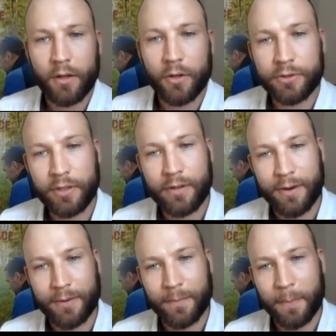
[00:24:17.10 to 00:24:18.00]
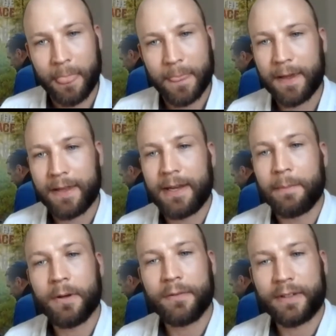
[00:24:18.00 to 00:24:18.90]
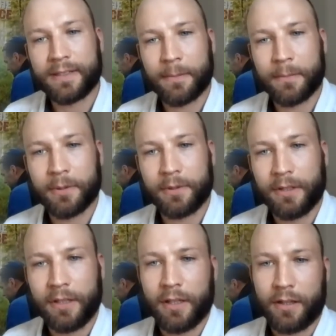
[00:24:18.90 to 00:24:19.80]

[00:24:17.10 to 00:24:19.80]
Also note that in the above example,